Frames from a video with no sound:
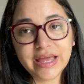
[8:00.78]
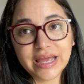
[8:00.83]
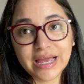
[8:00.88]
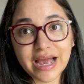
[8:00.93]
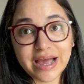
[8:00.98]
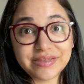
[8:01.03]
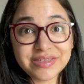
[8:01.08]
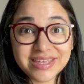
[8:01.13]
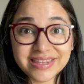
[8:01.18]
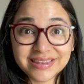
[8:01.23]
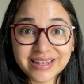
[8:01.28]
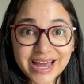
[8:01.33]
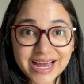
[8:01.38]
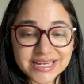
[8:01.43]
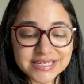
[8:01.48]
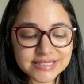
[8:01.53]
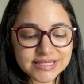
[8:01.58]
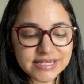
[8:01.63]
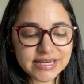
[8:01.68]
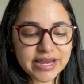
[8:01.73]
And then
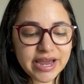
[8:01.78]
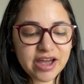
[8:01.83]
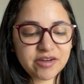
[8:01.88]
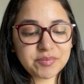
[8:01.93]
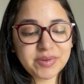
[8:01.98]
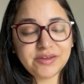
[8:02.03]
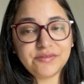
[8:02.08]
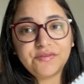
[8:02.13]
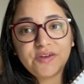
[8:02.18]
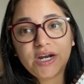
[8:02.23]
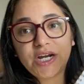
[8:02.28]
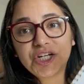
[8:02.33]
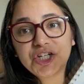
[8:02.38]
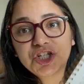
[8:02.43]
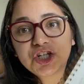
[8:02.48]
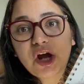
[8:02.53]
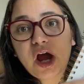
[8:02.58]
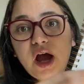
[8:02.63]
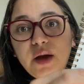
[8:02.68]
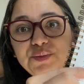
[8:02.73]
lastly, I have my
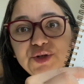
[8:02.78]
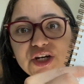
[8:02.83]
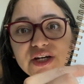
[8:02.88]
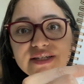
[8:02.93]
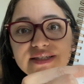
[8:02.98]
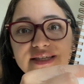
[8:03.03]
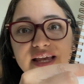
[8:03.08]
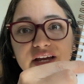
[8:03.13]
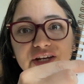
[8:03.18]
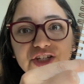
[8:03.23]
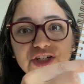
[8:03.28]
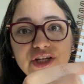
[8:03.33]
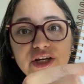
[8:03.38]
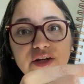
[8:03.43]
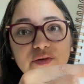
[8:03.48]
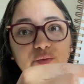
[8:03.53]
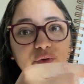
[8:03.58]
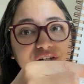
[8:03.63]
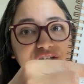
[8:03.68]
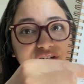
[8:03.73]
finished object
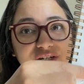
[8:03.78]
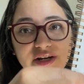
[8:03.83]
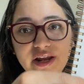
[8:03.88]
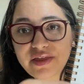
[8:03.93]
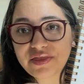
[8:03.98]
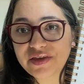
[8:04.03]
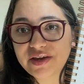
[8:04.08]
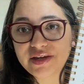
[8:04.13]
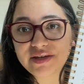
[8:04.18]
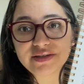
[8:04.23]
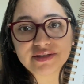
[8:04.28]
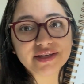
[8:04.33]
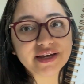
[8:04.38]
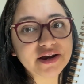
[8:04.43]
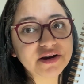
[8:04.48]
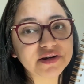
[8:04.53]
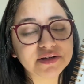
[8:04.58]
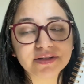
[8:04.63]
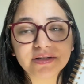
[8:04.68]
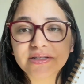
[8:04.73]
section, which nothing is
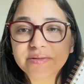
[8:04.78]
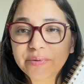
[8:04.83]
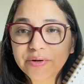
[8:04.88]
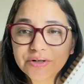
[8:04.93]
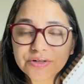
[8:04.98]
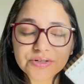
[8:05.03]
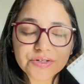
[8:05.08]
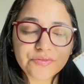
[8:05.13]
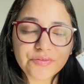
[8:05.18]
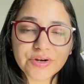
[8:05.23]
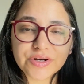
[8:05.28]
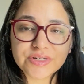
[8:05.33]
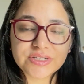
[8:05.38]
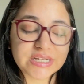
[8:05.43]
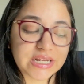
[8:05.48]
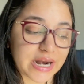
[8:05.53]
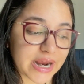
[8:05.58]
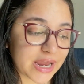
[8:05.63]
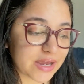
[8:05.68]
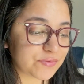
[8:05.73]
there because it's March 1st
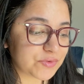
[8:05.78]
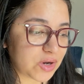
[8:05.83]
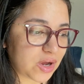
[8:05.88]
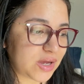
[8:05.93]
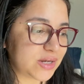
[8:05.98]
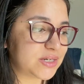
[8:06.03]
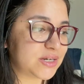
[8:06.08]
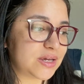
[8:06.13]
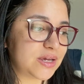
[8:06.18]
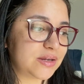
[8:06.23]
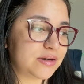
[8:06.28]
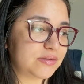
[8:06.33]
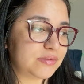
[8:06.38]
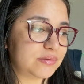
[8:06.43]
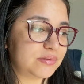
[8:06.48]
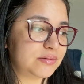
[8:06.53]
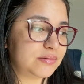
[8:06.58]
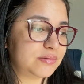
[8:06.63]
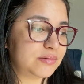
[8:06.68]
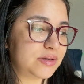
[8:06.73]
and I have not
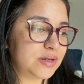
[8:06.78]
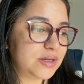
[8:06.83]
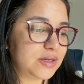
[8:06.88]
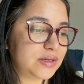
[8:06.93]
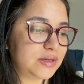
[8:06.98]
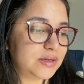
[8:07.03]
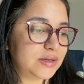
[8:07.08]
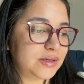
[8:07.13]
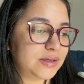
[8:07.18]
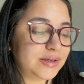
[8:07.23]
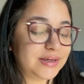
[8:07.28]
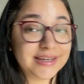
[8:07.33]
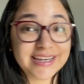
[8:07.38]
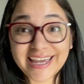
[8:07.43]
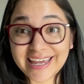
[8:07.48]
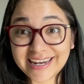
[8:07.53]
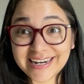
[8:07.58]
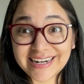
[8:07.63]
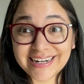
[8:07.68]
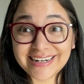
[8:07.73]
done
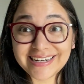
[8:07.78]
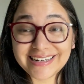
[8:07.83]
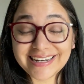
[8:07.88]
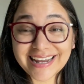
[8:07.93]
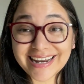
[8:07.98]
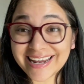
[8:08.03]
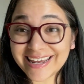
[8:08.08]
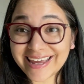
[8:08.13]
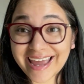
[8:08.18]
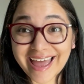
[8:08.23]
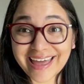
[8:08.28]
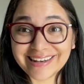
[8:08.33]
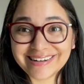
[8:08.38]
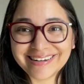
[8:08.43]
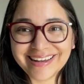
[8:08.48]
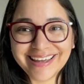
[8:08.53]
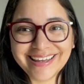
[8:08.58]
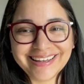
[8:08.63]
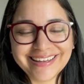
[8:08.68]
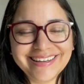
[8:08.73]
any knitting yet
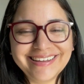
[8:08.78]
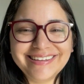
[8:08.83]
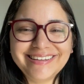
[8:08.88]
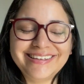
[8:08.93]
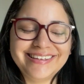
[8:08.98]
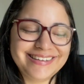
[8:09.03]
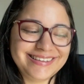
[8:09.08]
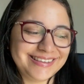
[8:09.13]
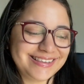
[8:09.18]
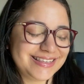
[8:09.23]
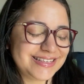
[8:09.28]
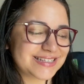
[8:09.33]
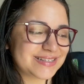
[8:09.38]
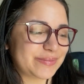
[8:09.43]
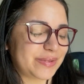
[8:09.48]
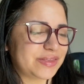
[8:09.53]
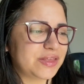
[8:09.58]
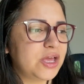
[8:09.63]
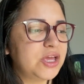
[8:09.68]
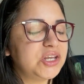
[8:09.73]
this
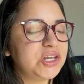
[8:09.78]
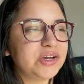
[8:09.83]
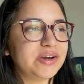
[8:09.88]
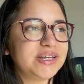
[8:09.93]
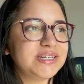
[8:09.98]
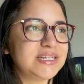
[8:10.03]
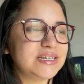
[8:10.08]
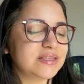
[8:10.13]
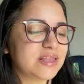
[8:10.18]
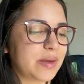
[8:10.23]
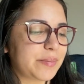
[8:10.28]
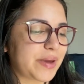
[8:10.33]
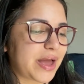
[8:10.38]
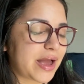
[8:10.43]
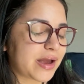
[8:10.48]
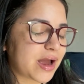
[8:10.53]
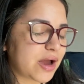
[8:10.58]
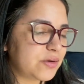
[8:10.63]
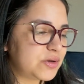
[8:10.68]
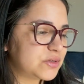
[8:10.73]
month. No, I take that
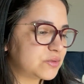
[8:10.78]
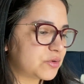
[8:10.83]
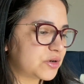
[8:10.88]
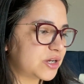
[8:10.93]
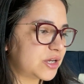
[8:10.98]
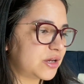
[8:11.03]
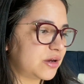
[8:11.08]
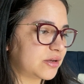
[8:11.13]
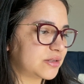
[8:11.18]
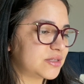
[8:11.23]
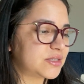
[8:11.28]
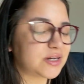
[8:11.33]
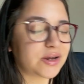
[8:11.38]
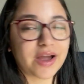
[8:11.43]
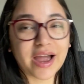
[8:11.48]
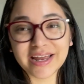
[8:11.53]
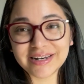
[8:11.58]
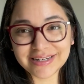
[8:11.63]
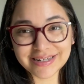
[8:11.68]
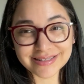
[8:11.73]
back. I was working on stuff.
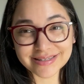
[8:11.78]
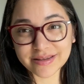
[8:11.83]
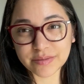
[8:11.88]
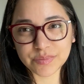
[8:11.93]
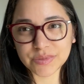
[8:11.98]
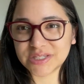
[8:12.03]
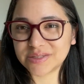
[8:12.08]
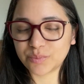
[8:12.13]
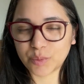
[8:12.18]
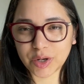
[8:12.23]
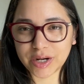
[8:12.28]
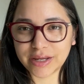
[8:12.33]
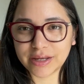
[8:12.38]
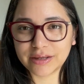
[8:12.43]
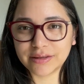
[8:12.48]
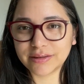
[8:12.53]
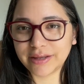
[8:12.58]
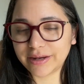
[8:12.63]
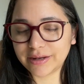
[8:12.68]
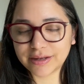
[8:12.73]
I knit some this
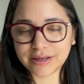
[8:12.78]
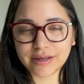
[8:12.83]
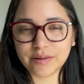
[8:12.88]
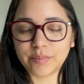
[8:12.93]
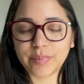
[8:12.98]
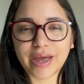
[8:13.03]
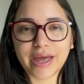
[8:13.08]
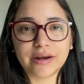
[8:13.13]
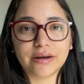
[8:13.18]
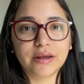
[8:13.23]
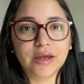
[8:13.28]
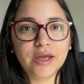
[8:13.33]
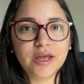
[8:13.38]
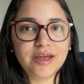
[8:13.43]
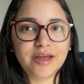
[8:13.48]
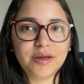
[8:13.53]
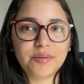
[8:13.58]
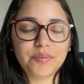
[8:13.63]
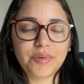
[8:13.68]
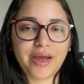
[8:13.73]
morning, like in bed,
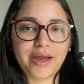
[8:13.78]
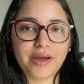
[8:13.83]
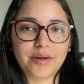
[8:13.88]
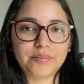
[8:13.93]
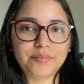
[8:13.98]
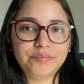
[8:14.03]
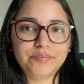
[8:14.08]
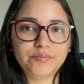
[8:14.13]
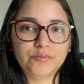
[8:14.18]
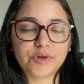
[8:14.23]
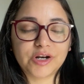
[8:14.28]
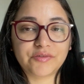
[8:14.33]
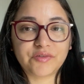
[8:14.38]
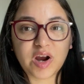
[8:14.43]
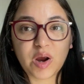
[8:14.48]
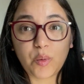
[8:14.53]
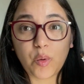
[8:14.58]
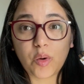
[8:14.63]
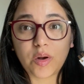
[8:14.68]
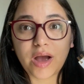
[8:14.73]
whenever
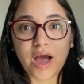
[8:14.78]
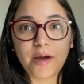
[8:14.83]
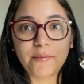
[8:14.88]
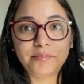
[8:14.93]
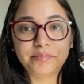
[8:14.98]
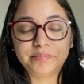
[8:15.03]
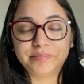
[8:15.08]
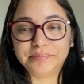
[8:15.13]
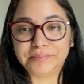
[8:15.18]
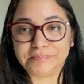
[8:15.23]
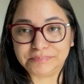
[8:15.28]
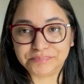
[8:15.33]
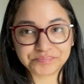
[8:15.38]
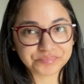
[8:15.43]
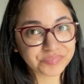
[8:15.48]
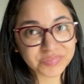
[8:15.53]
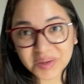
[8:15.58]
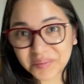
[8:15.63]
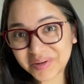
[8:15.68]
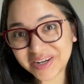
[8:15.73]
I woke up,
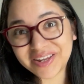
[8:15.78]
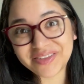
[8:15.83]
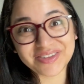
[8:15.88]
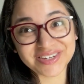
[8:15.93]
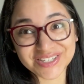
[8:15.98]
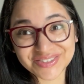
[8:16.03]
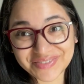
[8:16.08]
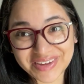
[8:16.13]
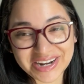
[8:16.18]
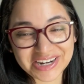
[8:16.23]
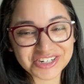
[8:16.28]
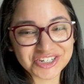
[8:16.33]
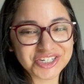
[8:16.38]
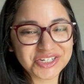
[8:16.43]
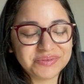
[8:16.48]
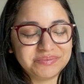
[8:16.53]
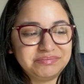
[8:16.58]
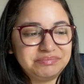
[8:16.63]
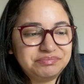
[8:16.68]
but nothing's finished.